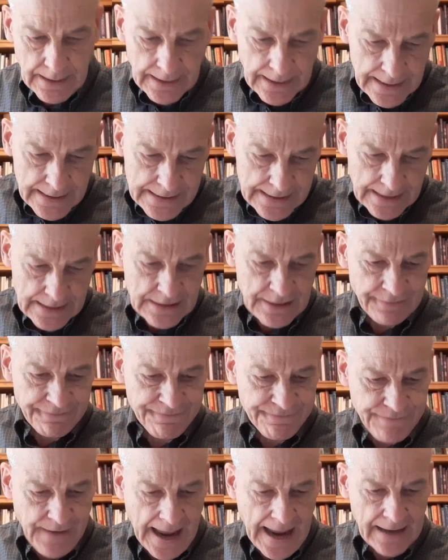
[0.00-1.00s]
He says the
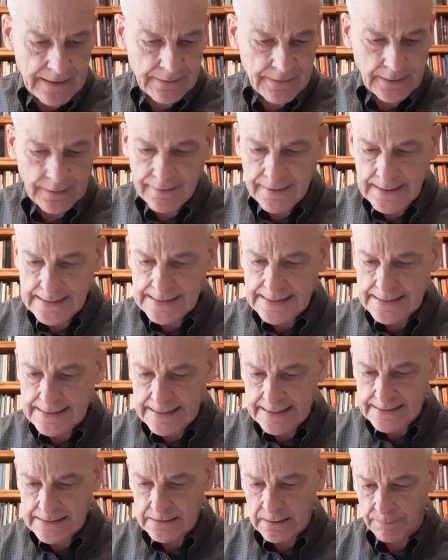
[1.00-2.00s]
fact that this
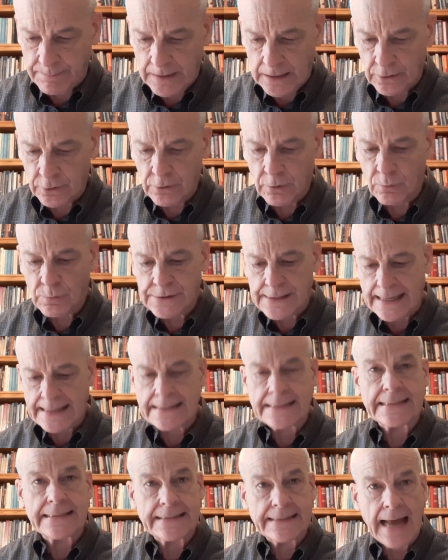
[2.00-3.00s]
system includes a
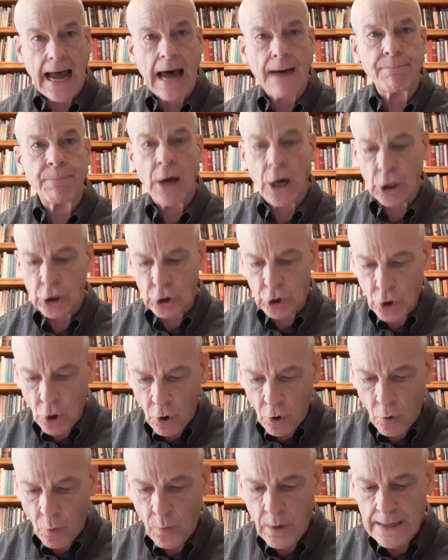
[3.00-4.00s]

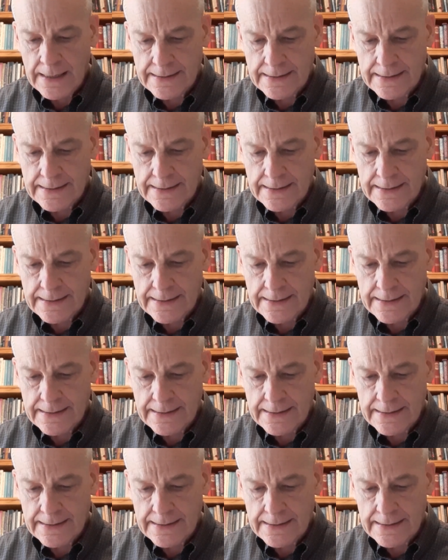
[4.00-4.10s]
stop-go